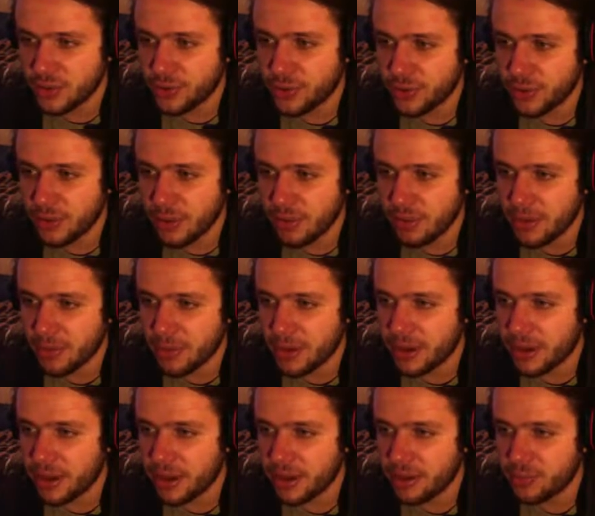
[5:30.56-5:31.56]
if you remember
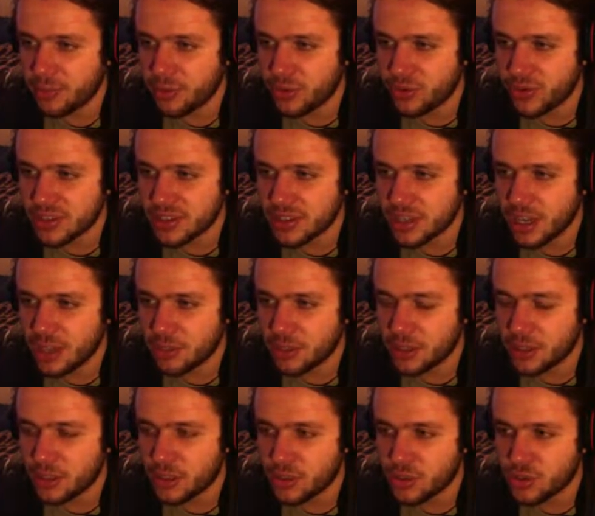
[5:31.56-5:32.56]
my previous game
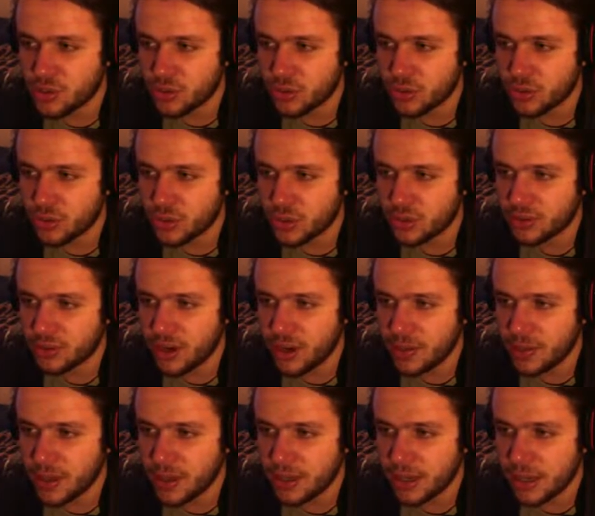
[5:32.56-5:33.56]
that I showed you with
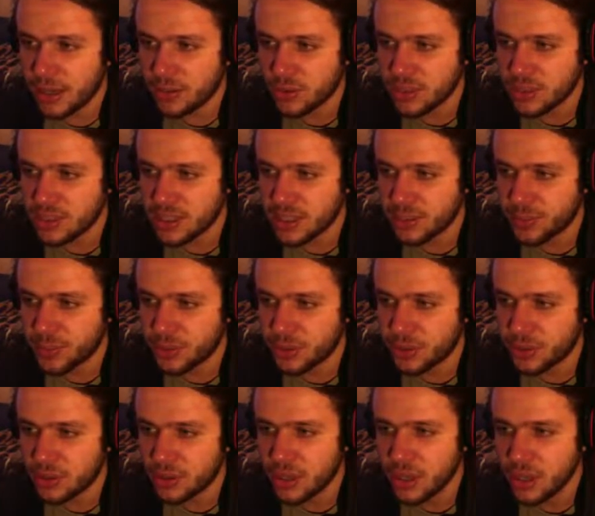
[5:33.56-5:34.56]
Greymane, auto attack
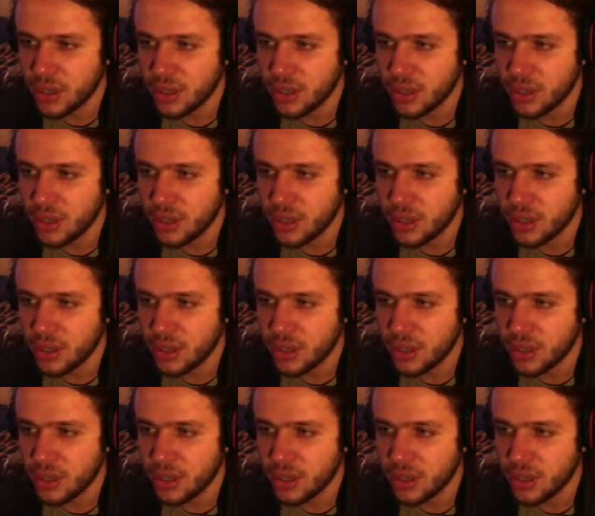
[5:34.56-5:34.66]
build,